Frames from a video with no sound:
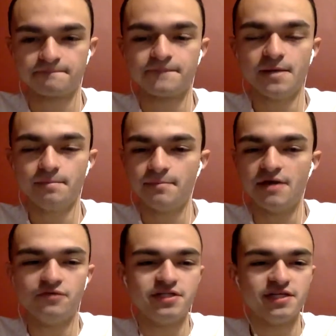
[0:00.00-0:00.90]
Yep,
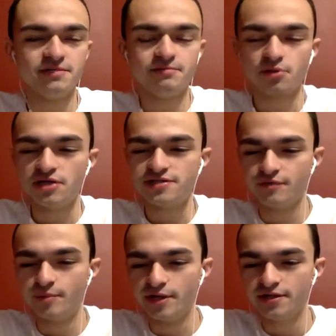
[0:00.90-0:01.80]
every team plays
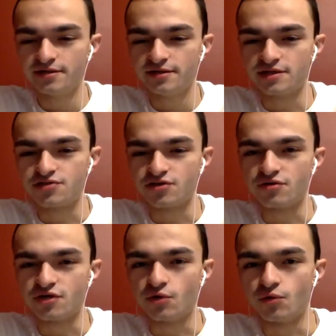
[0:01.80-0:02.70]
everybody, and so
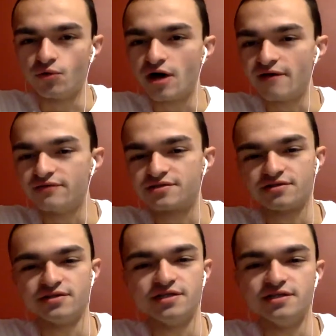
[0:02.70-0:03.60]
the order
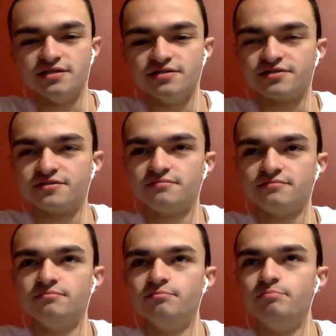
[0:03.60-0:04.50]
obviously
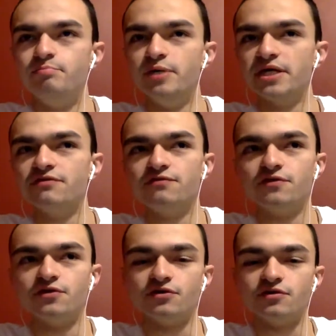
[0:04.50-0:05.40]
is big
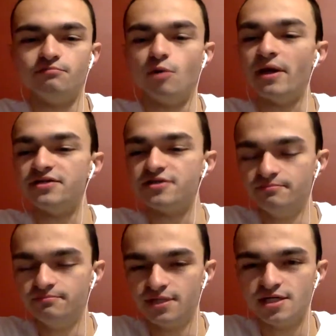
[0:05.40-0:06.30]
for momentum.
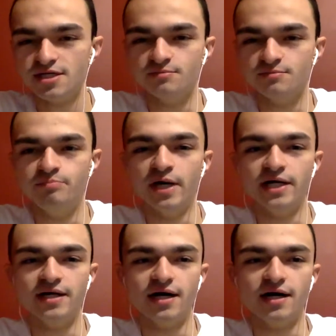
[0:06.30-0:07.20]
But
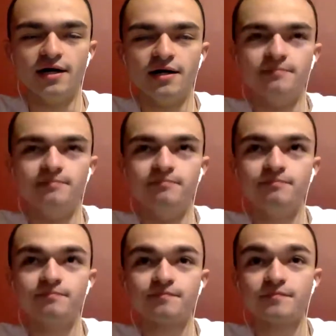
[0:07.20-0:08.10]

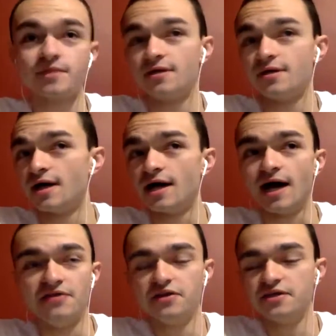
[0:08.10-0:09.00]

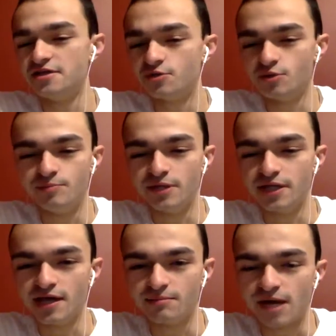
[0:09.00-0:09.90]
I think it's an equally big
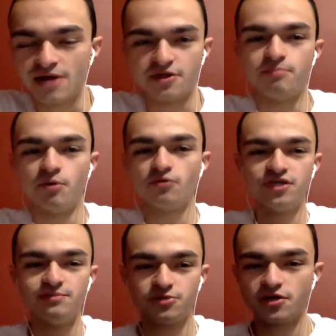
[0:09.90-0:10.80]
game. I think both
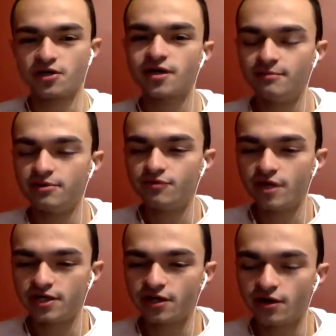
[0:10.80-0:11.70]
teams are come in
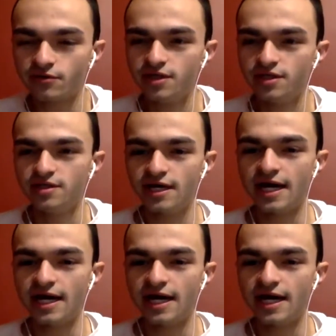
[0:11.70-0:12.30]
ready to go, I